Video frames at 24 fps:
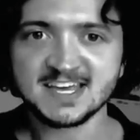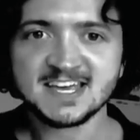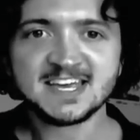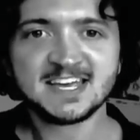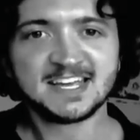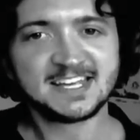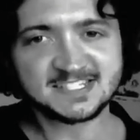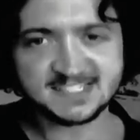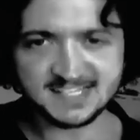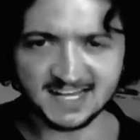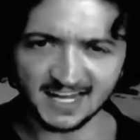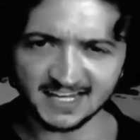
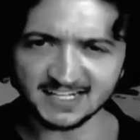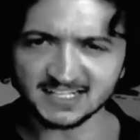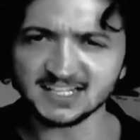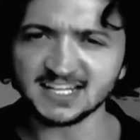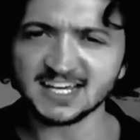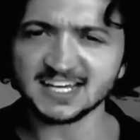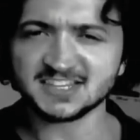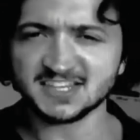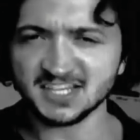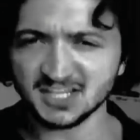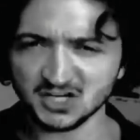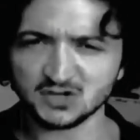It's kind of
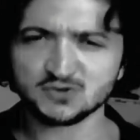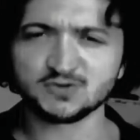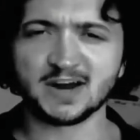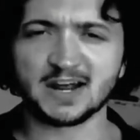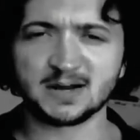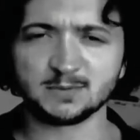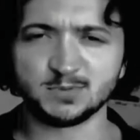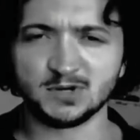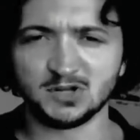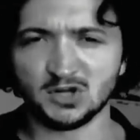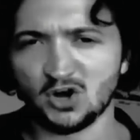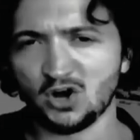like the
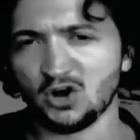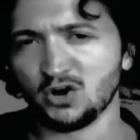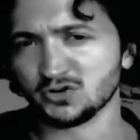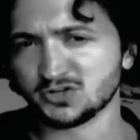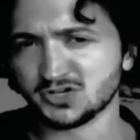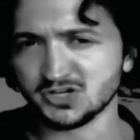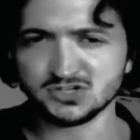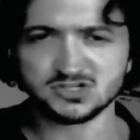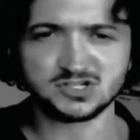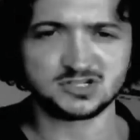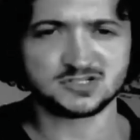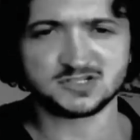Incredible Hulk.
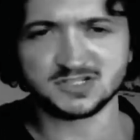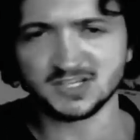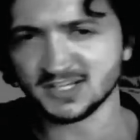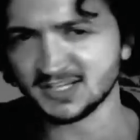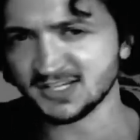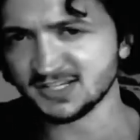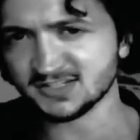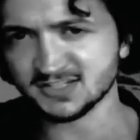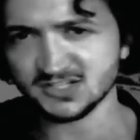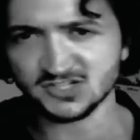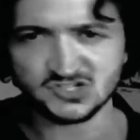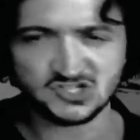You just think
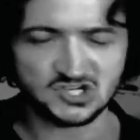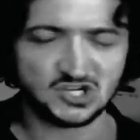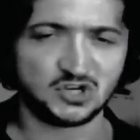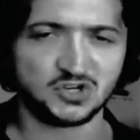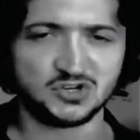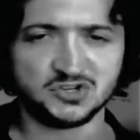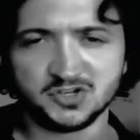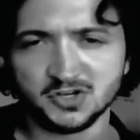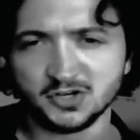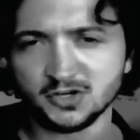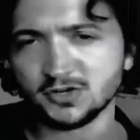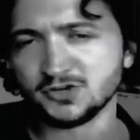he's a chill
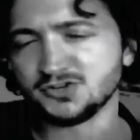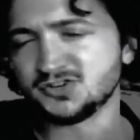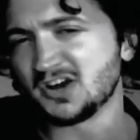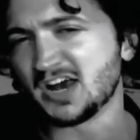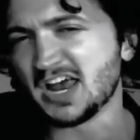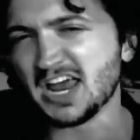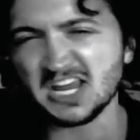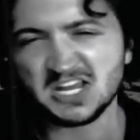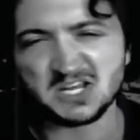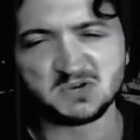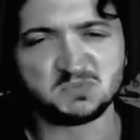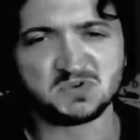dude. You're
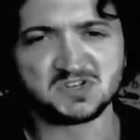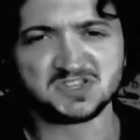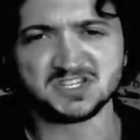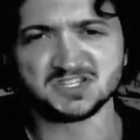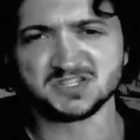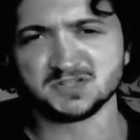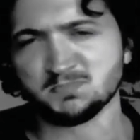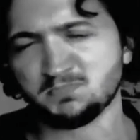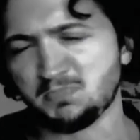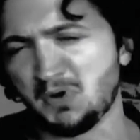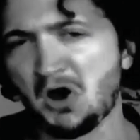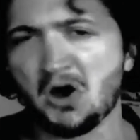hanging with at
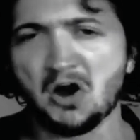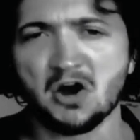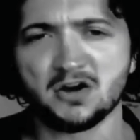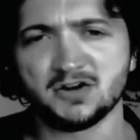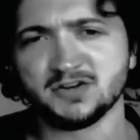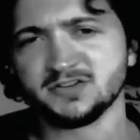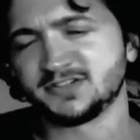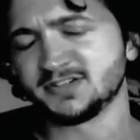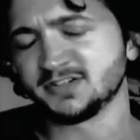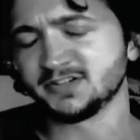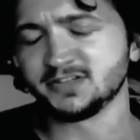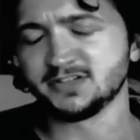the bar
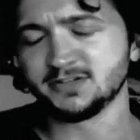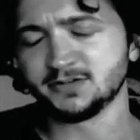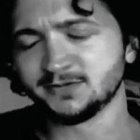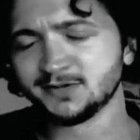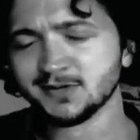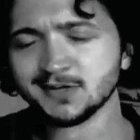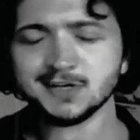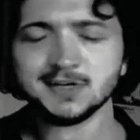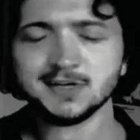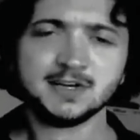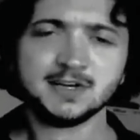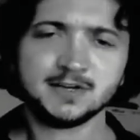until you
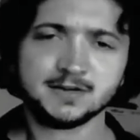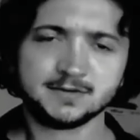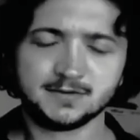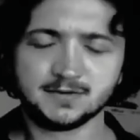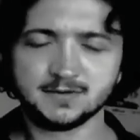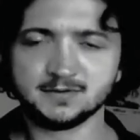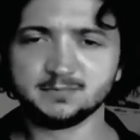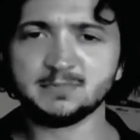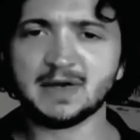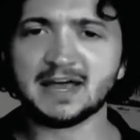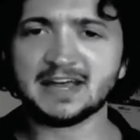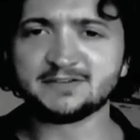
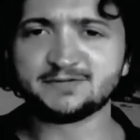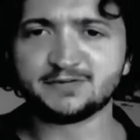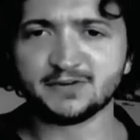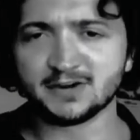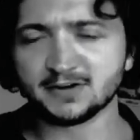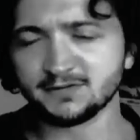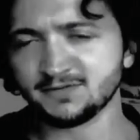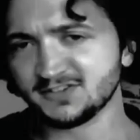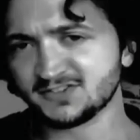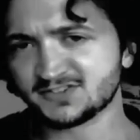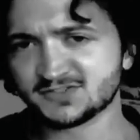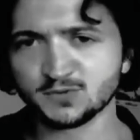make fun
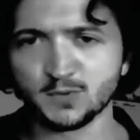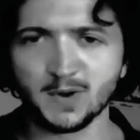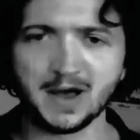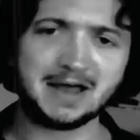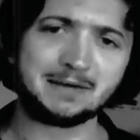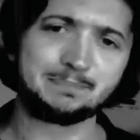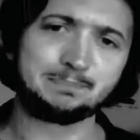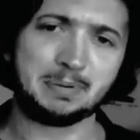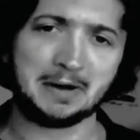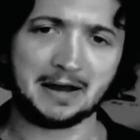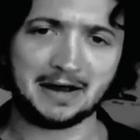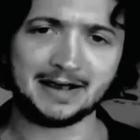of his
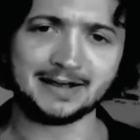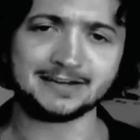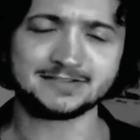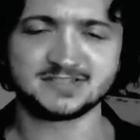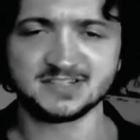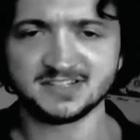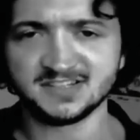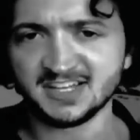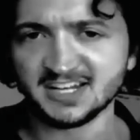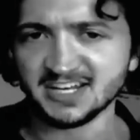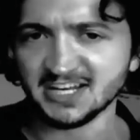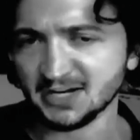sweatpants.
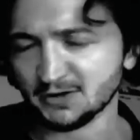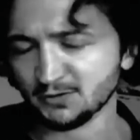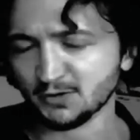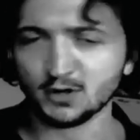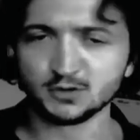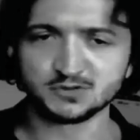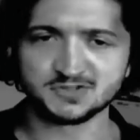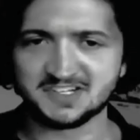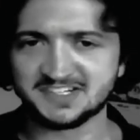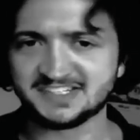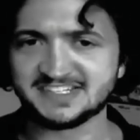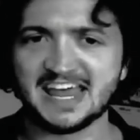And then he
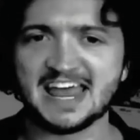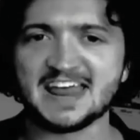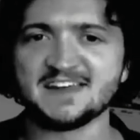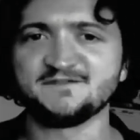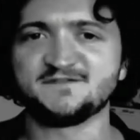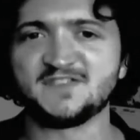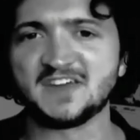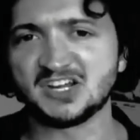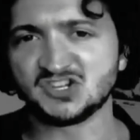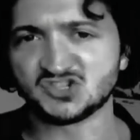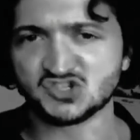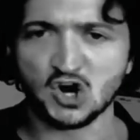grows to 10
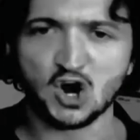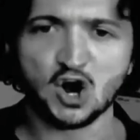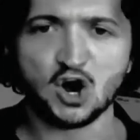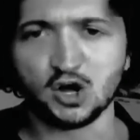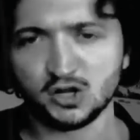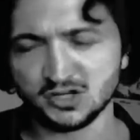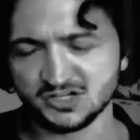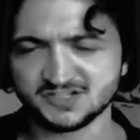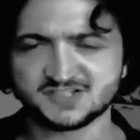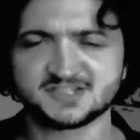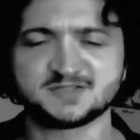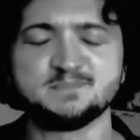feet
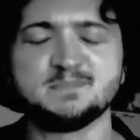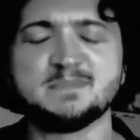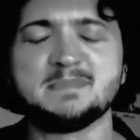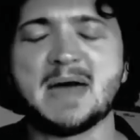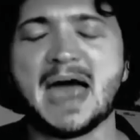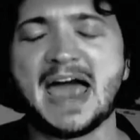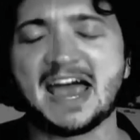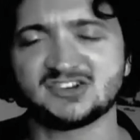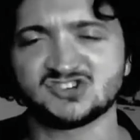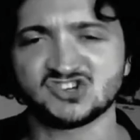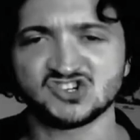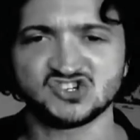tall and
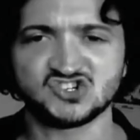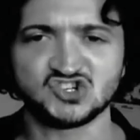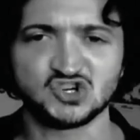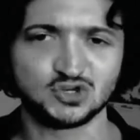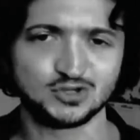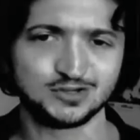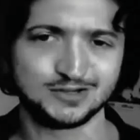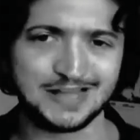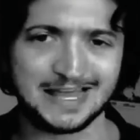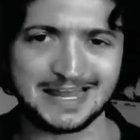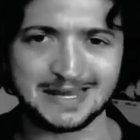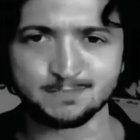smashes your
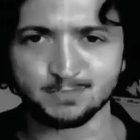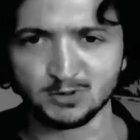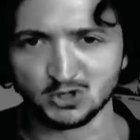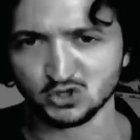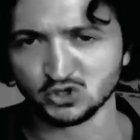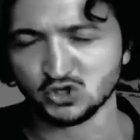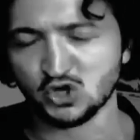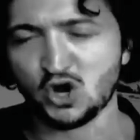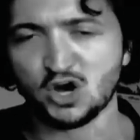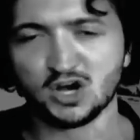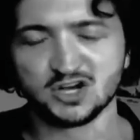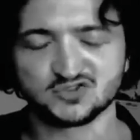labor
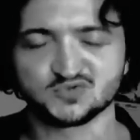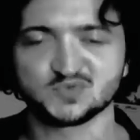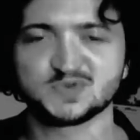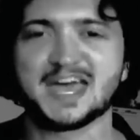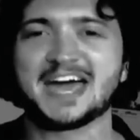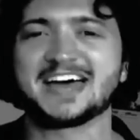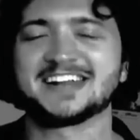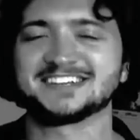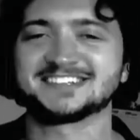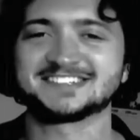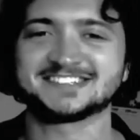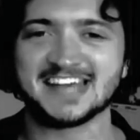laws
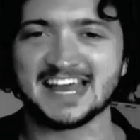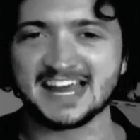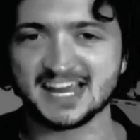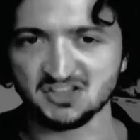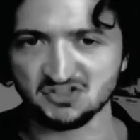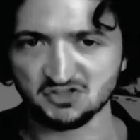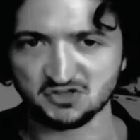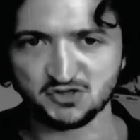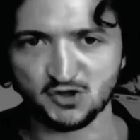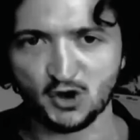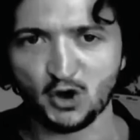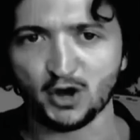without a
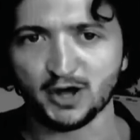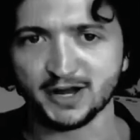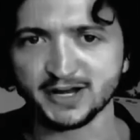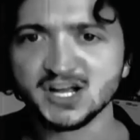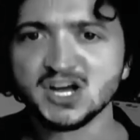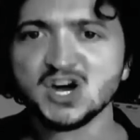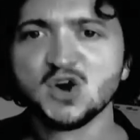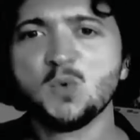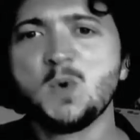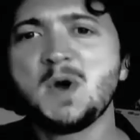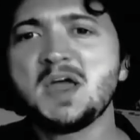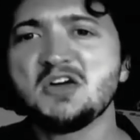second thought.
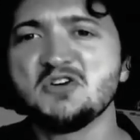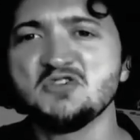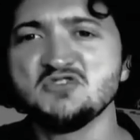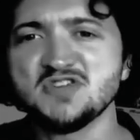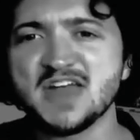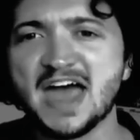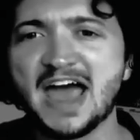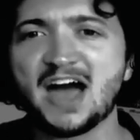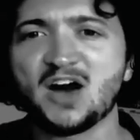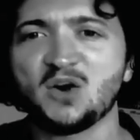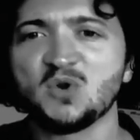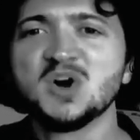We are
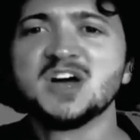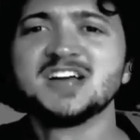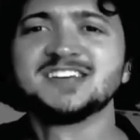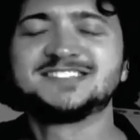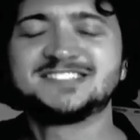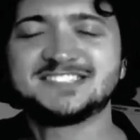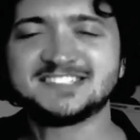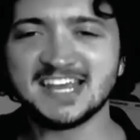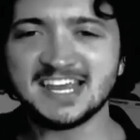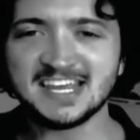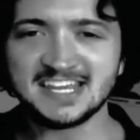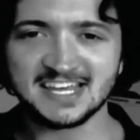now
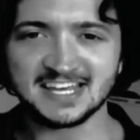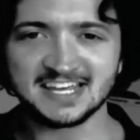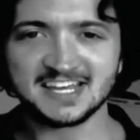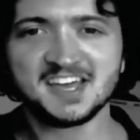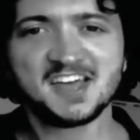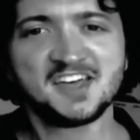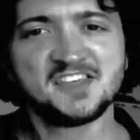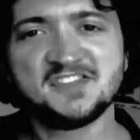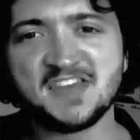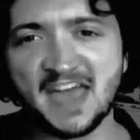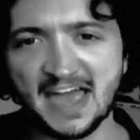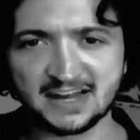seeing
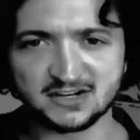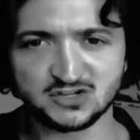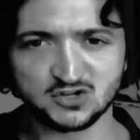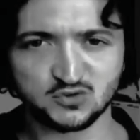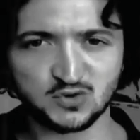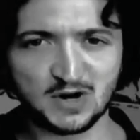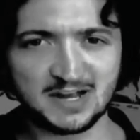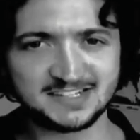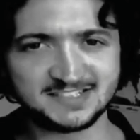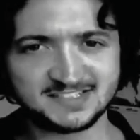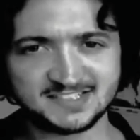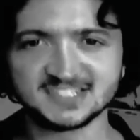that
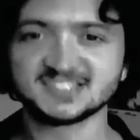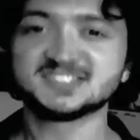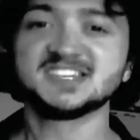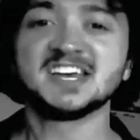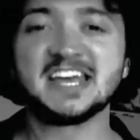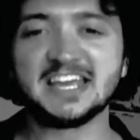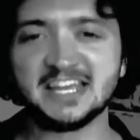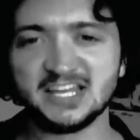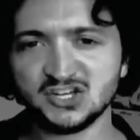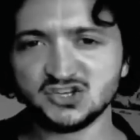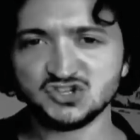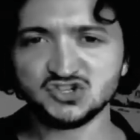crisis
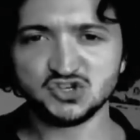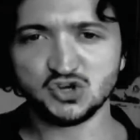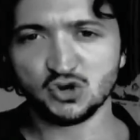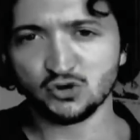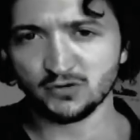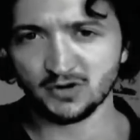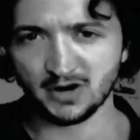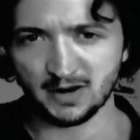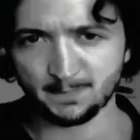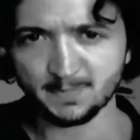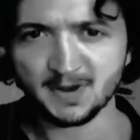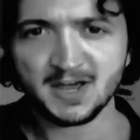in
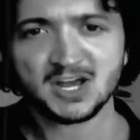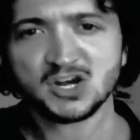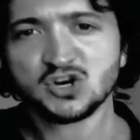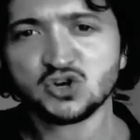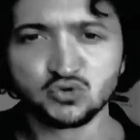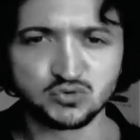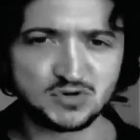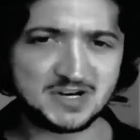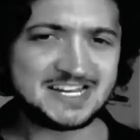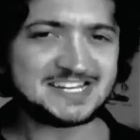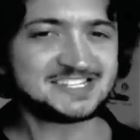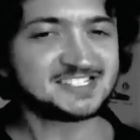Europe.
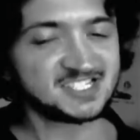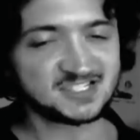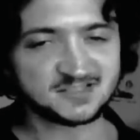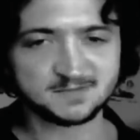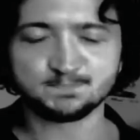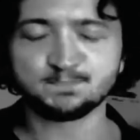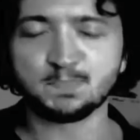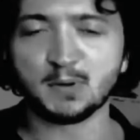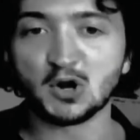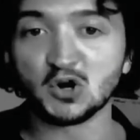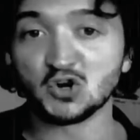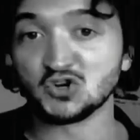Greece is
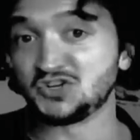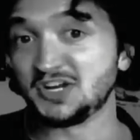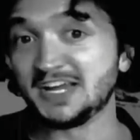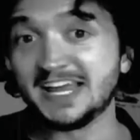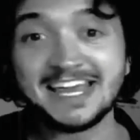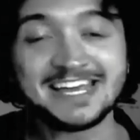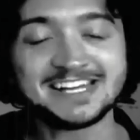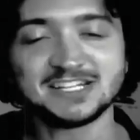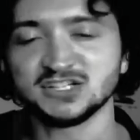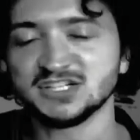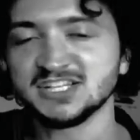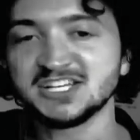burnt,
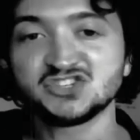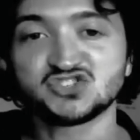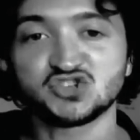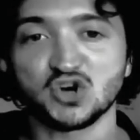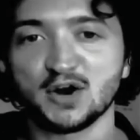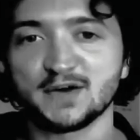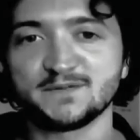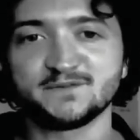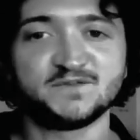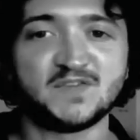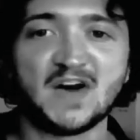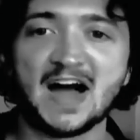Italy is
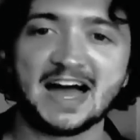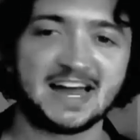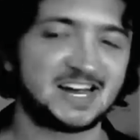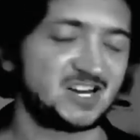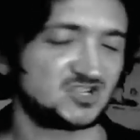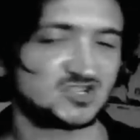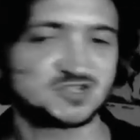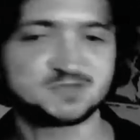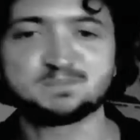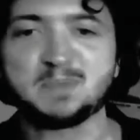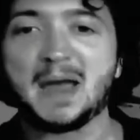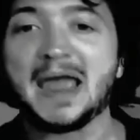on fire,
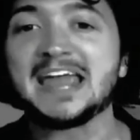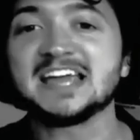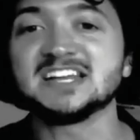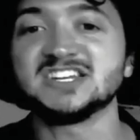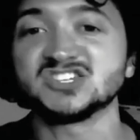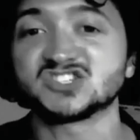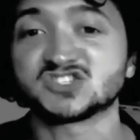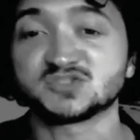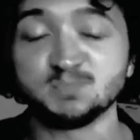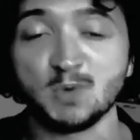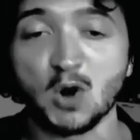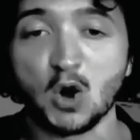Spain
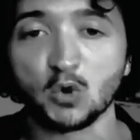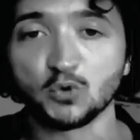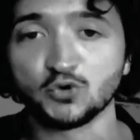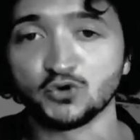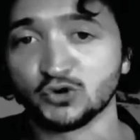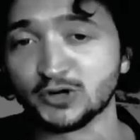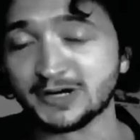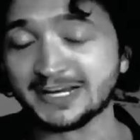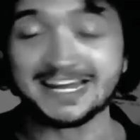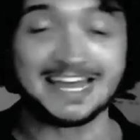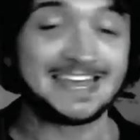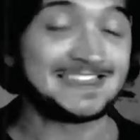is
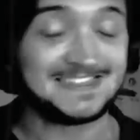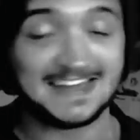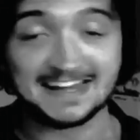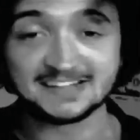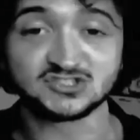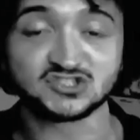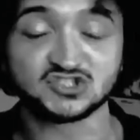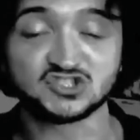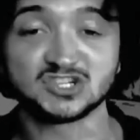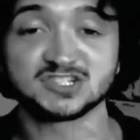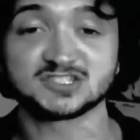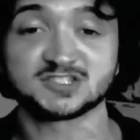smoldering, and
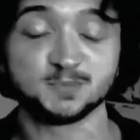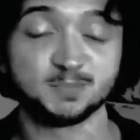that's just the